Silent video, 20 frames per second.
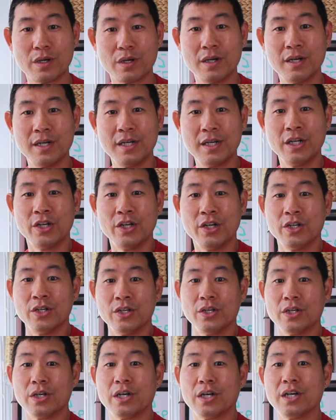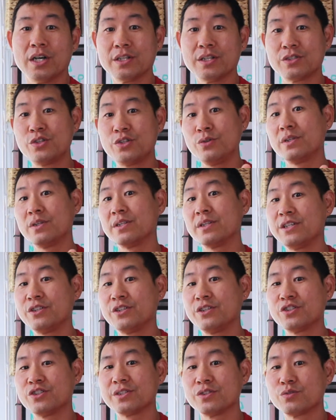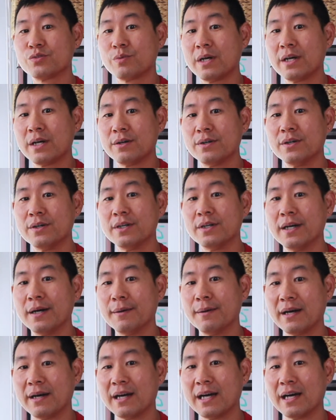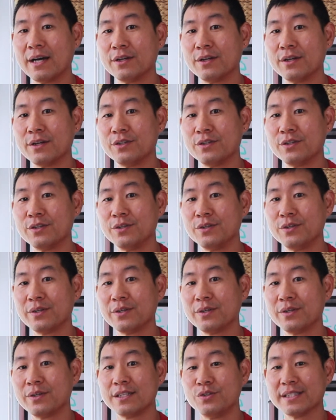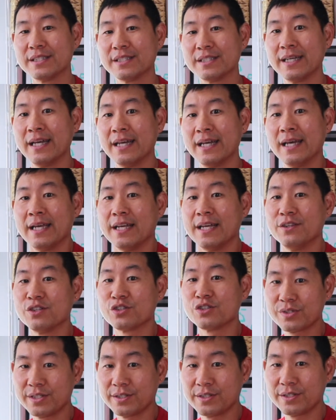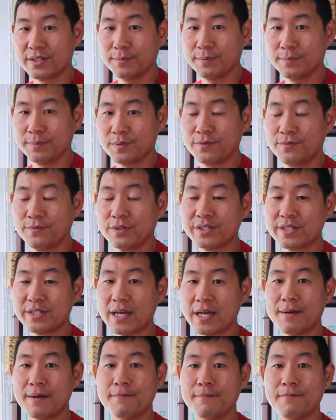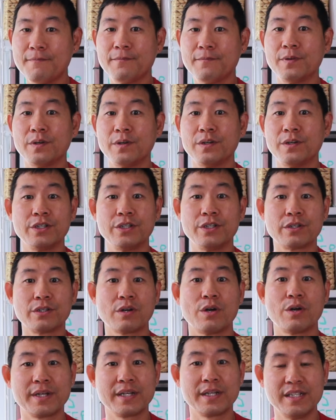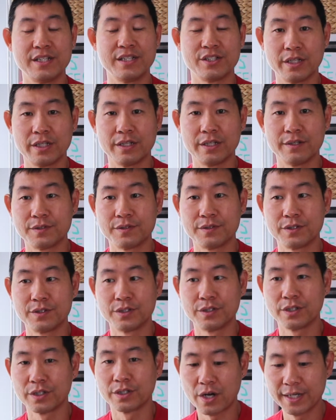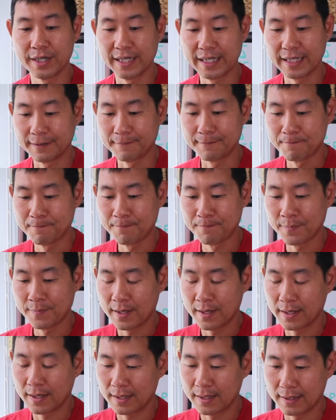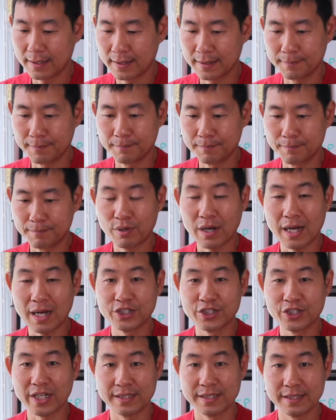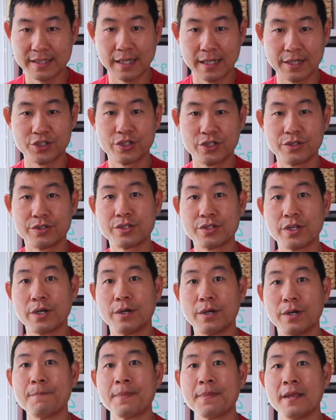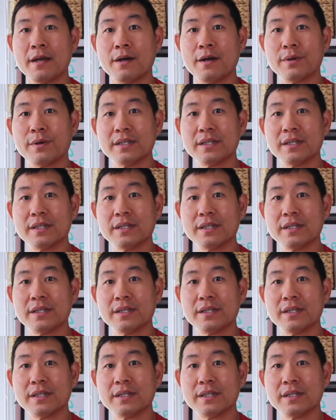to the teachers as well about how you guys can use this in the school systems for STEM, for your growing initiatives, your gardening projects and such. So I want to touch about